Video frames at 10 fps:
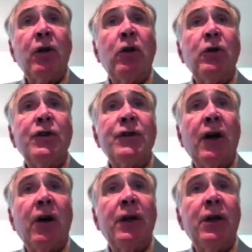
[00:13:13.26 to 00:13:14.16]
So the
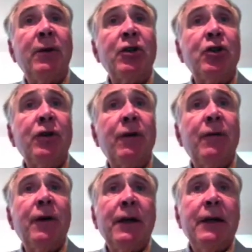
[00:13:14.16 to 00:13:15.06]
conclusions are the
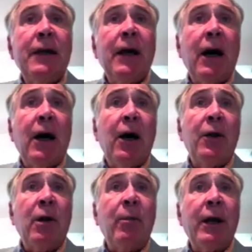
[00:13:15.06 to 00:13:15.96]
inhibition of
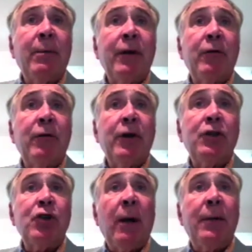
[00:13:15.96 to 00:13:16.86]
thrombotic
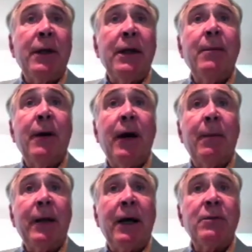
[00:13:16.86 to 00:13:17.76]

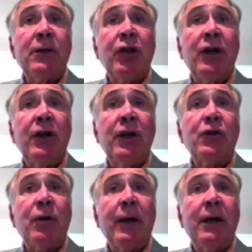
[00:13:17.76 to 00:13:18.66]
microangiopathy by plasma
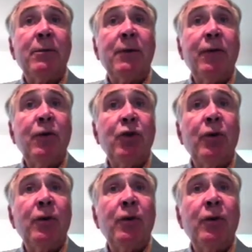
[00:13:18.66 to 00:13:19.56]
exchange or plasma
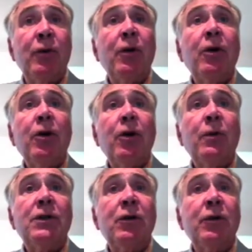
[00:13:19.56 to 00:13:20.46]
infusion
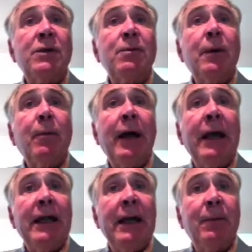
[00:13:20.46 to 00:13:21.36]
was decreased
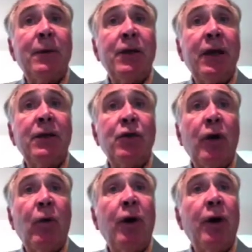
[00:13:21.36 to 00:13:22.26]
by
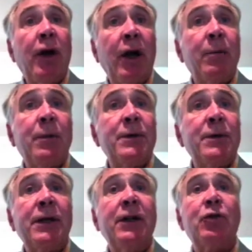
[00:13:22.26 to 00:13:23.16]
88% in trial 1 and
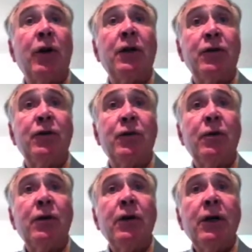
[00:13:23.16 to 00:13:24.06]
100% in trial
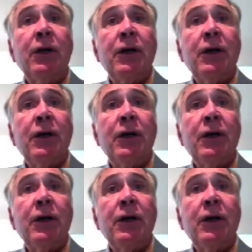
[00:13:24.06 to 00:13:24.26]
2.